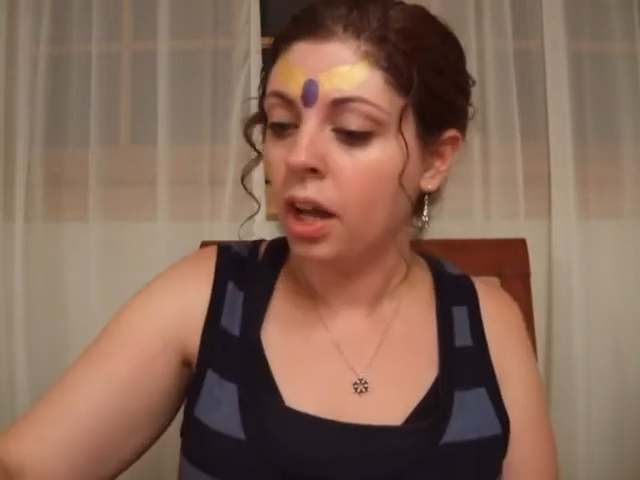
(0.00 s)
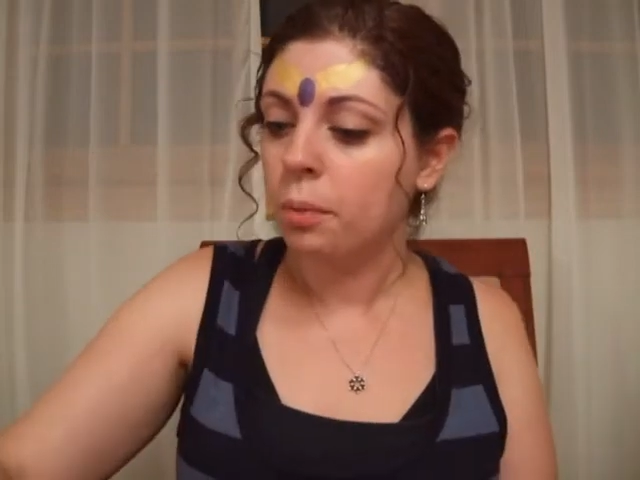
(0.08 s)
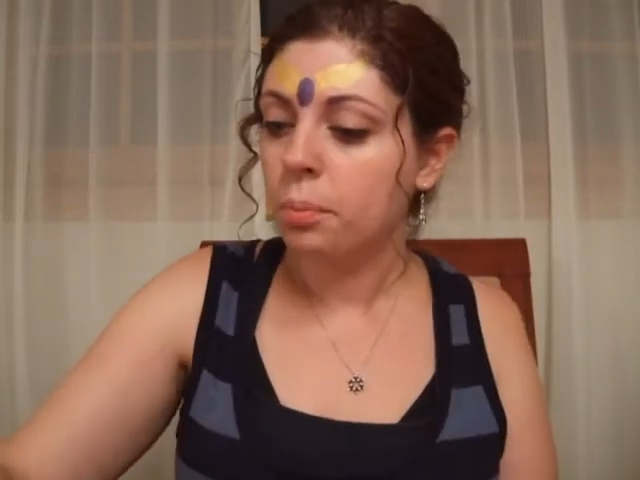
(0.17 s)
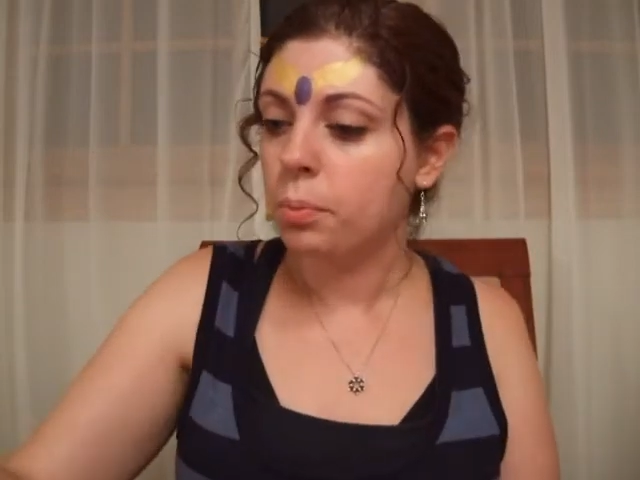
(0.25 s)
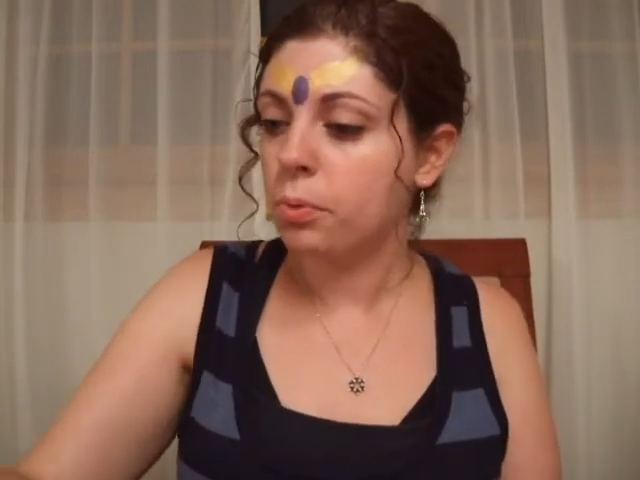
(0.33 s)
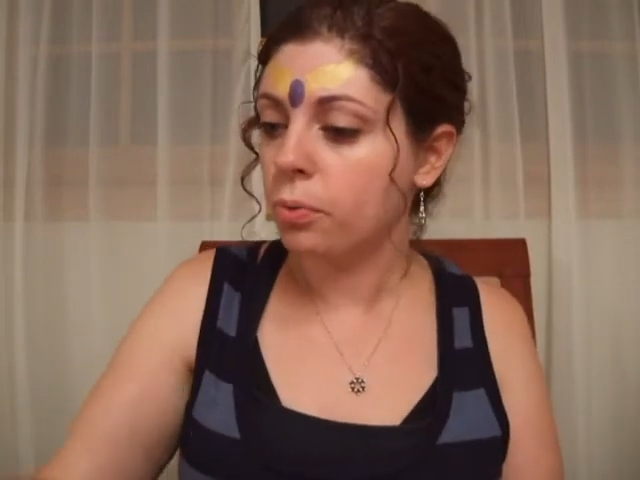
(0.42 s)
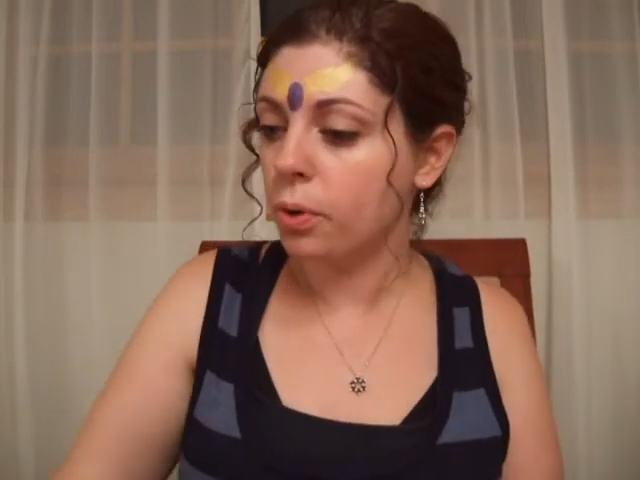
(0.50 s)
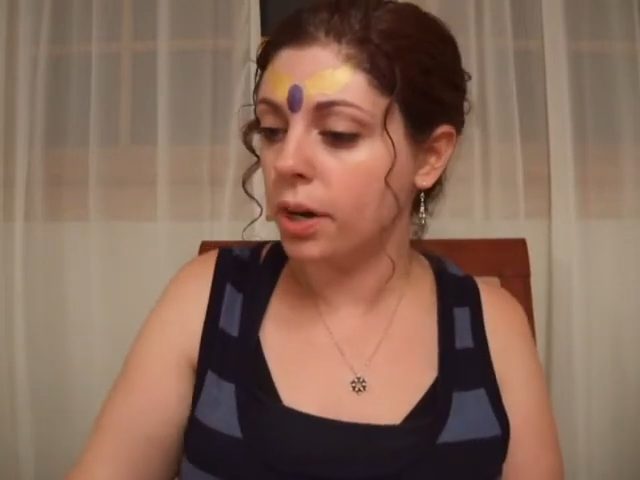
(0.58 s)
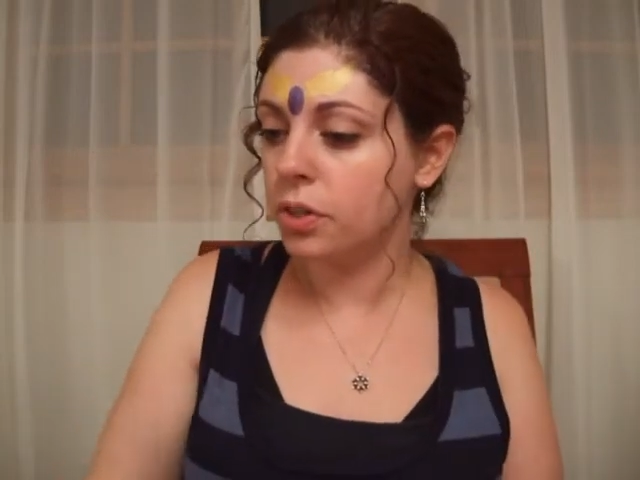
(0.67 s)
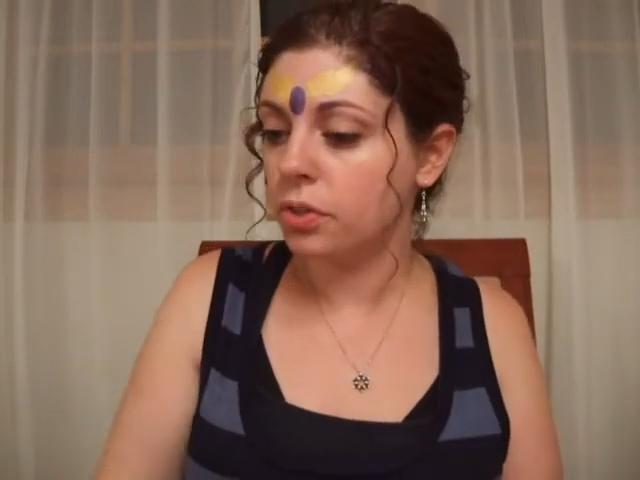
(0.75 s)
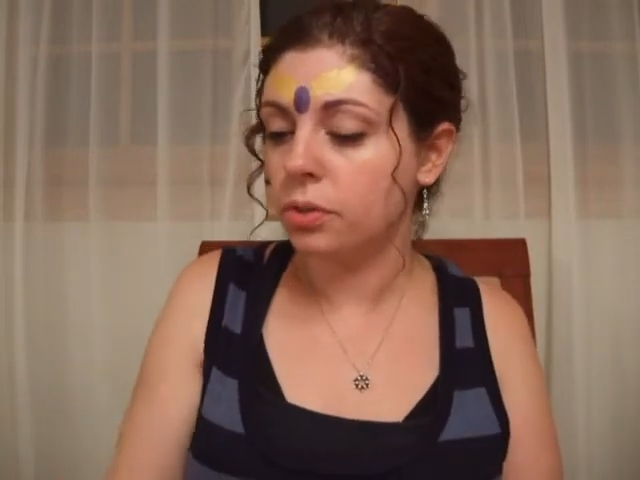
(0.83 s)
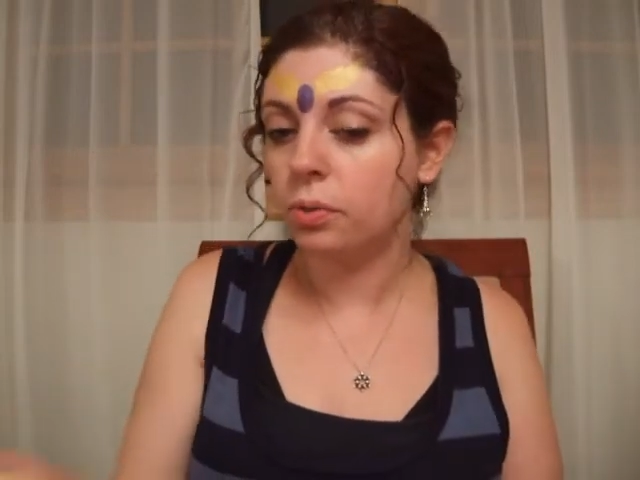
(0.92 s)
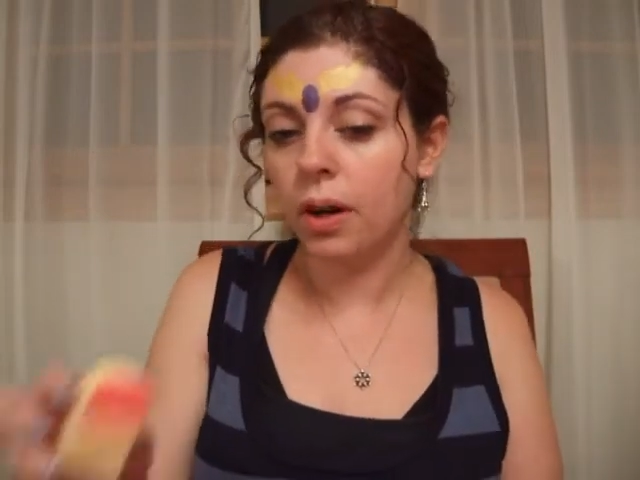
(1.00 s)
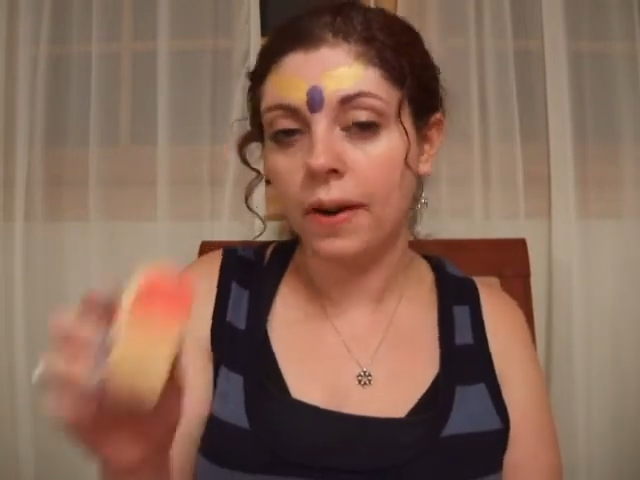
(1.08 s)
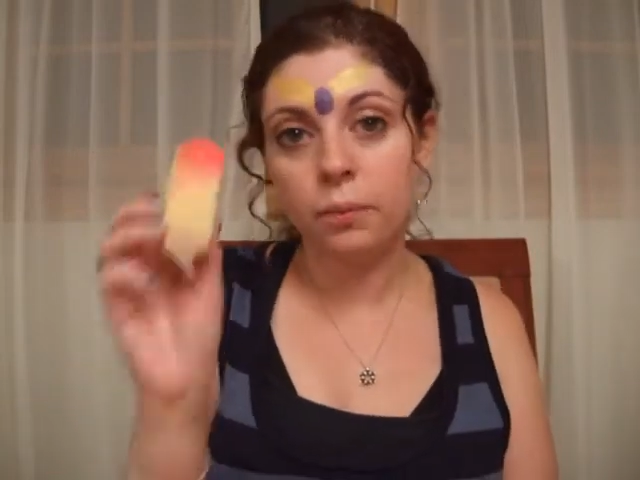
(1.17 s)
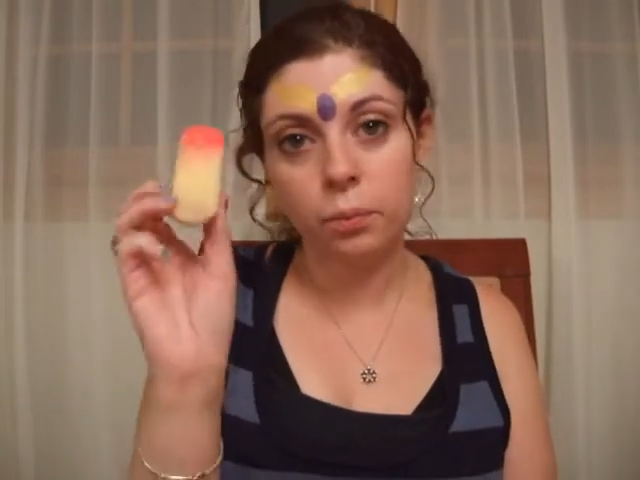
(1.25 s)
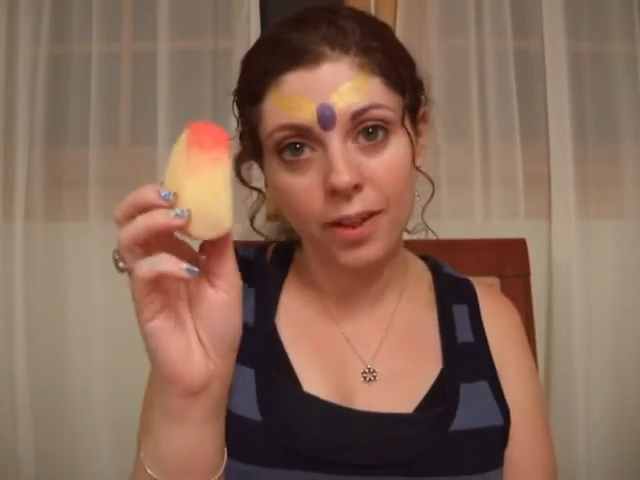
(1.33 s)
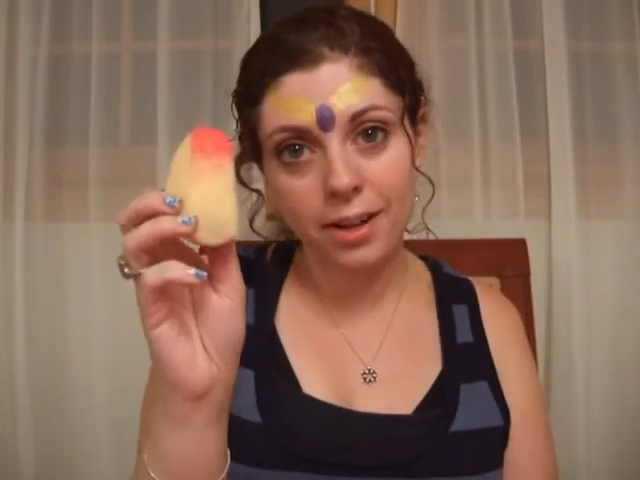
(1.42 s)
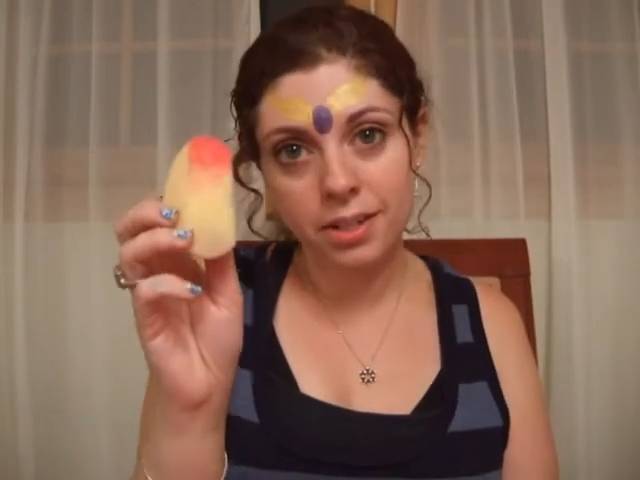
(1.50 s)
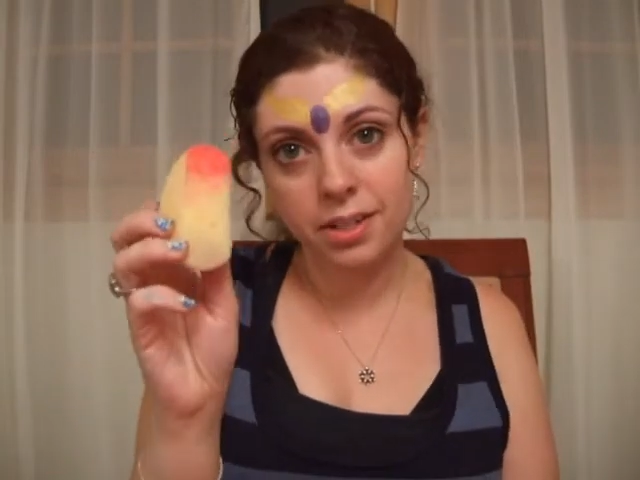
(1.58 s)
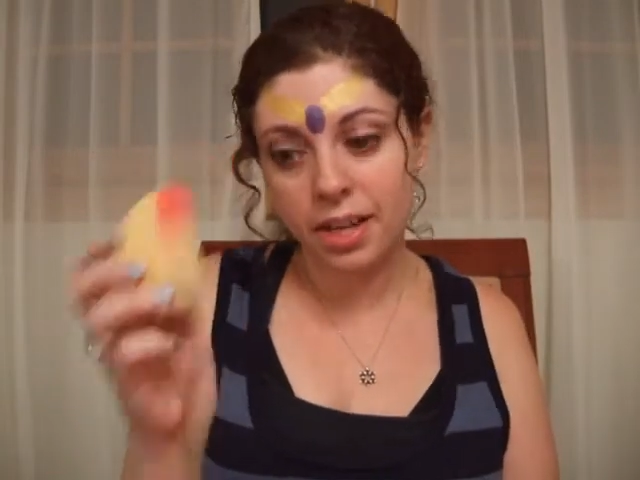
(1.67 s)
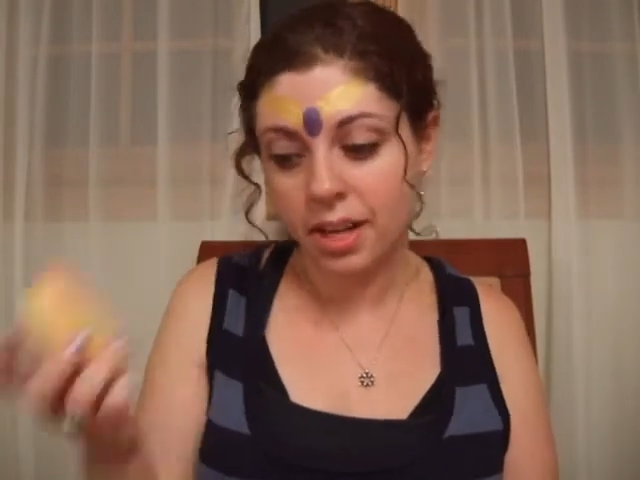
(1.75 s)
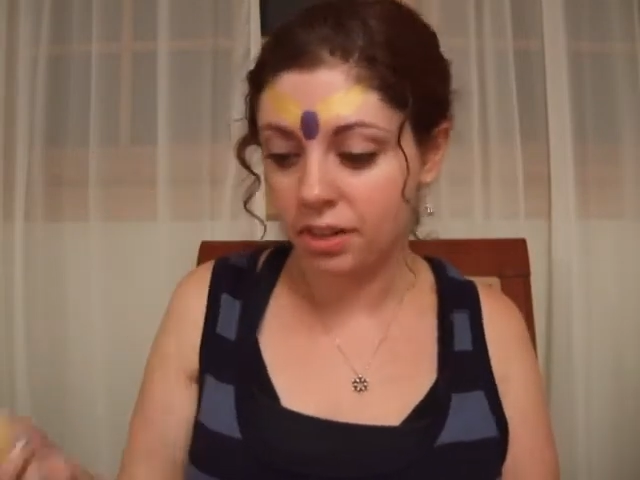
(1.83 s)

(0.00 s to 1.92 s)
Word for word: But before I do, I'd like to take